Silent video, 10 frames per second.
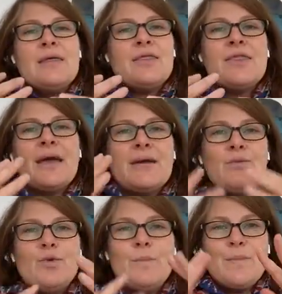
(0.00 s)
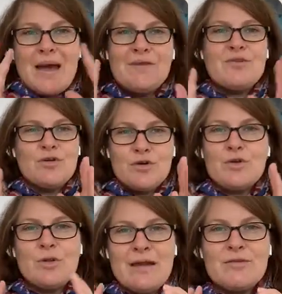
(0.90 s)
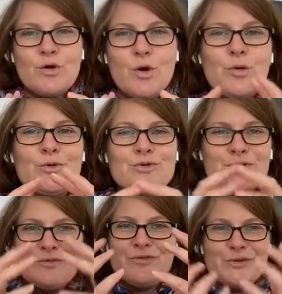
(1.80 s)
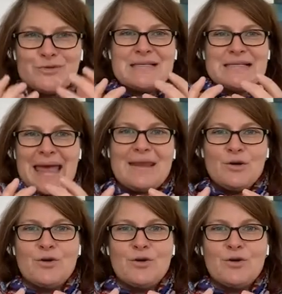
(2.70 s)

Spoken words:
you'll have your own sort of little set